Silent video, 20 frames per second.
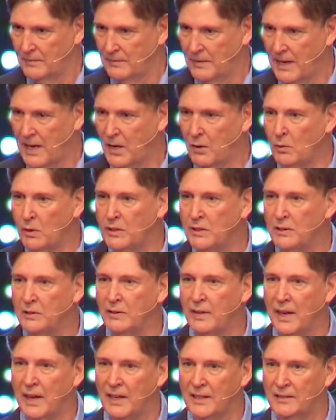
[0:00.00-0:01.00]
How do we do
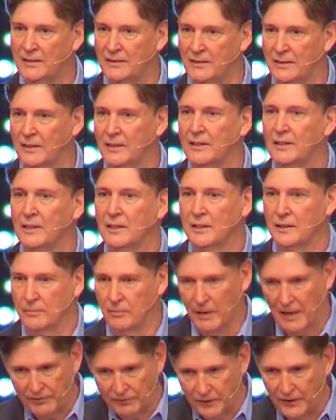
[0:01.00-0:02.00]
that?
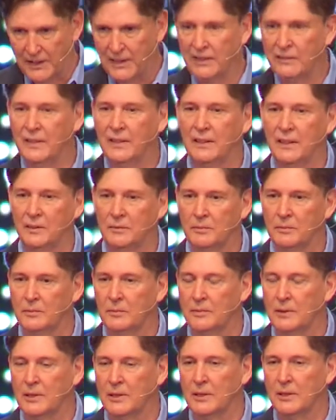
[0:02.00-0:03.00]
By forgiving them,
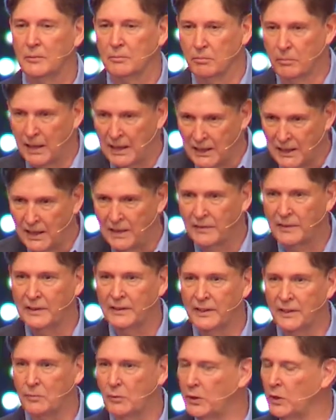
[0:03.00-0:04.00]
by loving
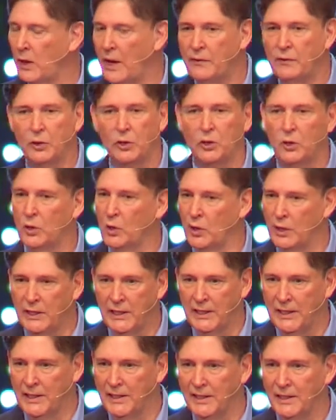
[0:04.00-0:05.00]
them. We don't have to
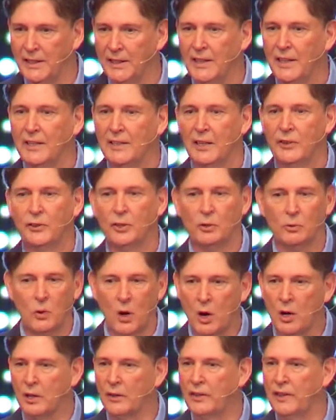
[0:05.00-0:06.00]
agree that they're
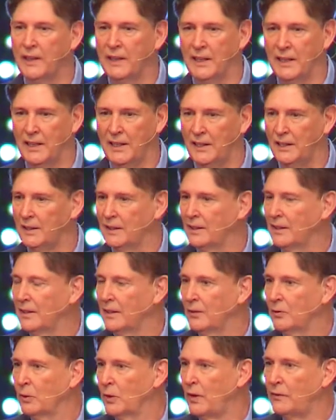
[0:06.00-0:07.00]
wrong thinking.
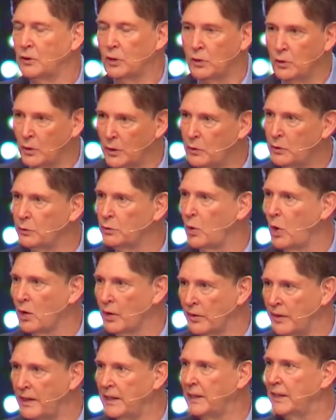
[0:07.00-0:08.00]
We don't have to agree with wrong
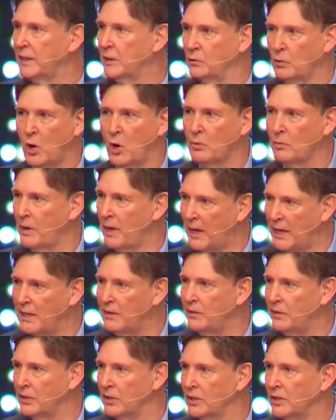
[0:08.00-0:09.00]
thinking and wrong
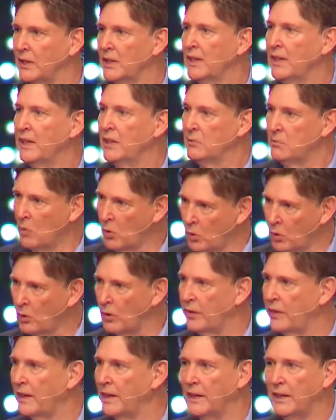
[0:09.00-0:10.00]
behavior, immoral
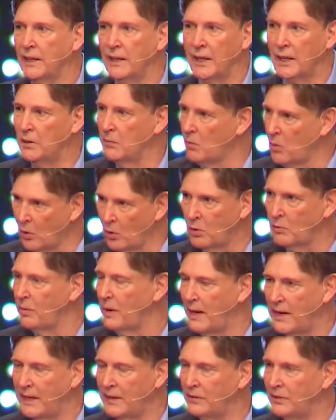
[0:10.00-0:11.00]
thinking, immoral
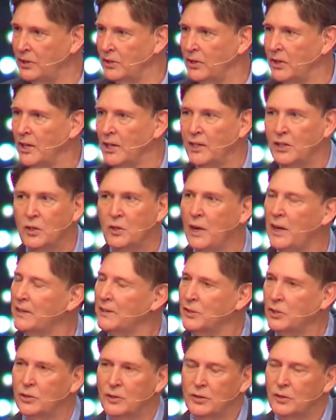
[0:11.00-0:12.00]
behavior. You don't have,
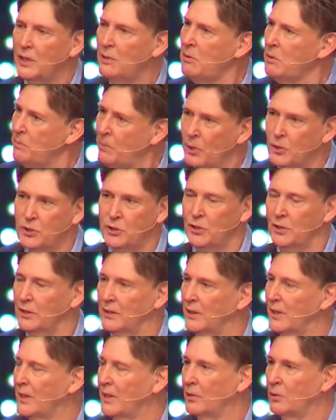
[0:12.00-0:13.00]
let me put you at
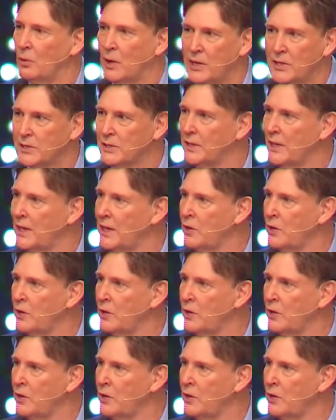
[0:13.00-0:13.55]
rest today.